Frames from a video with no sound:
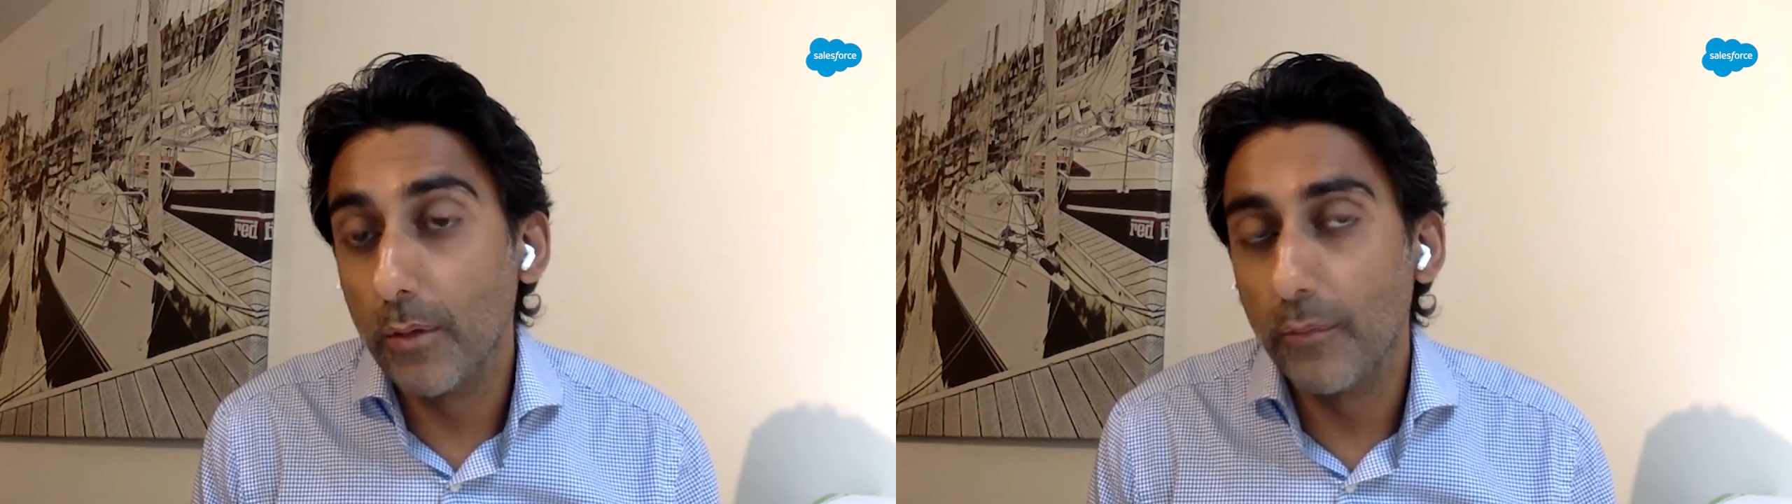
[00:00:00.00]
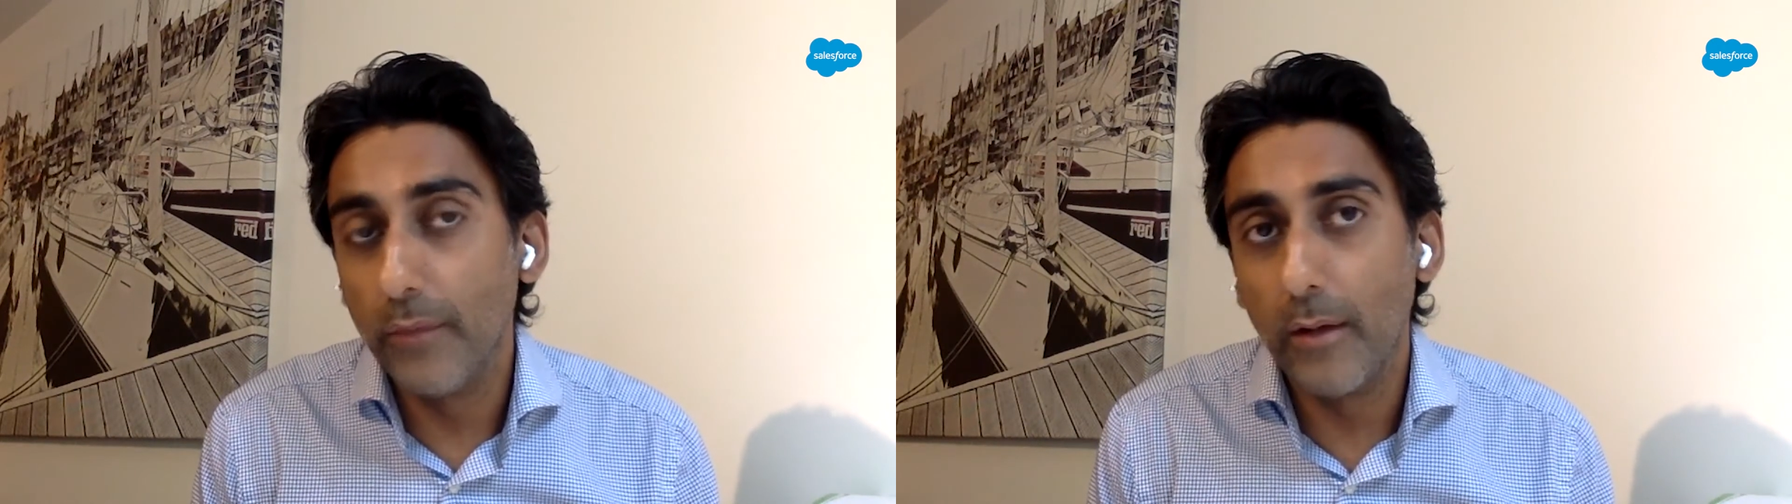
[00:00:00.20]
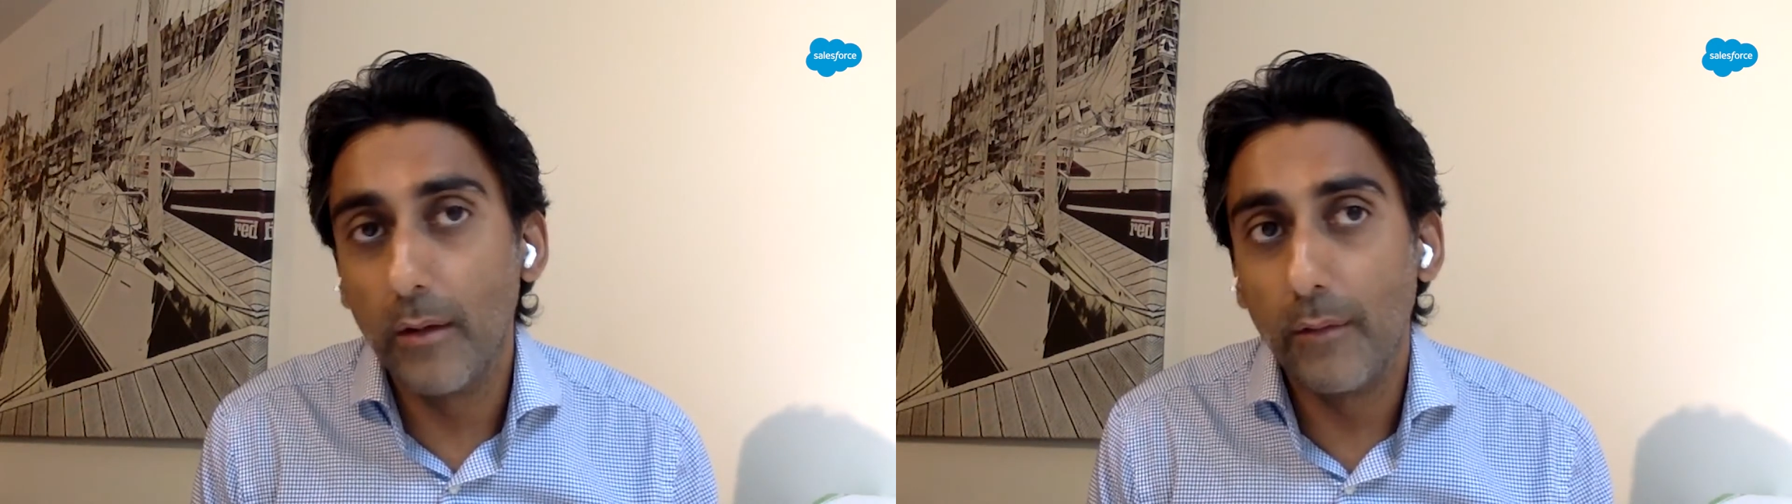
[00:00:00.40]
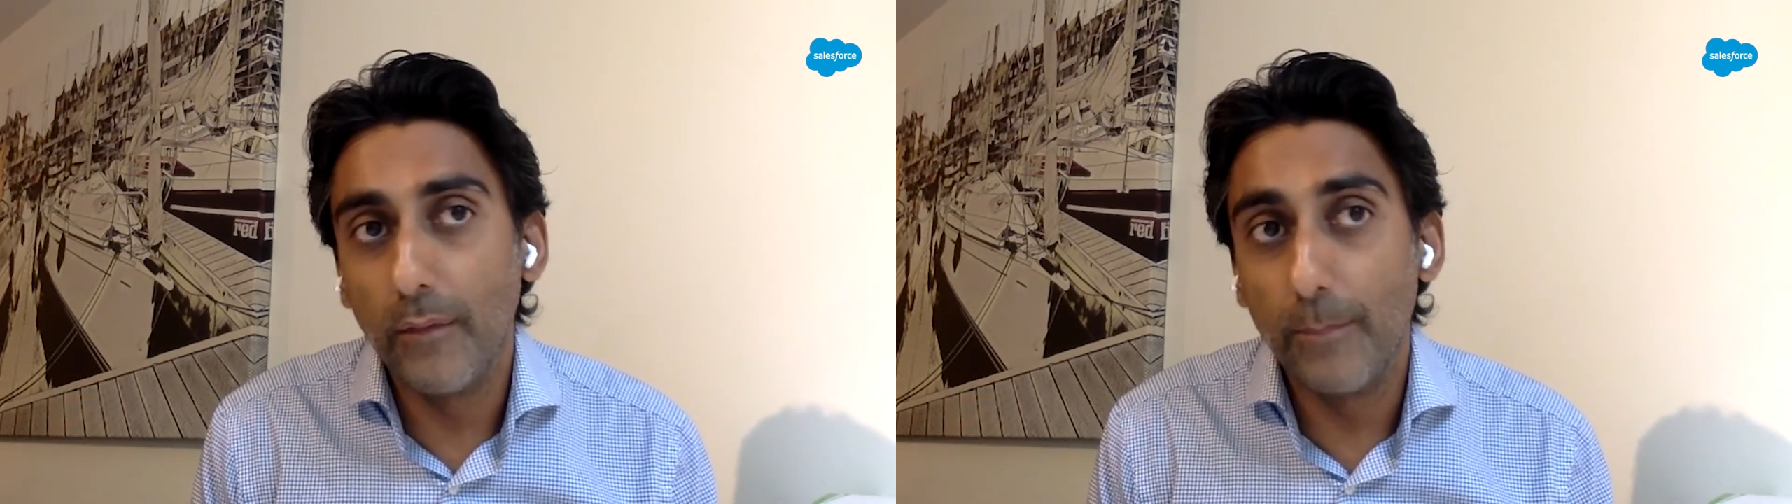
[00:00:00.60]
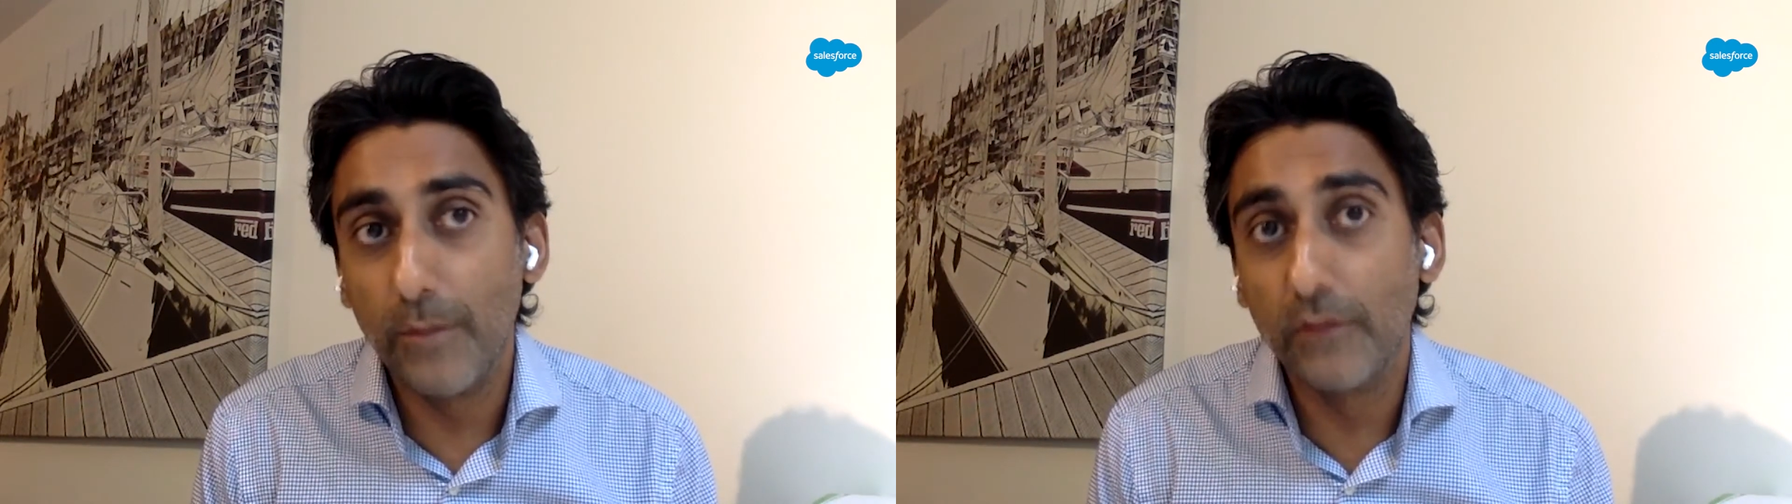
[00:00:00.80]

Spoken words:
their business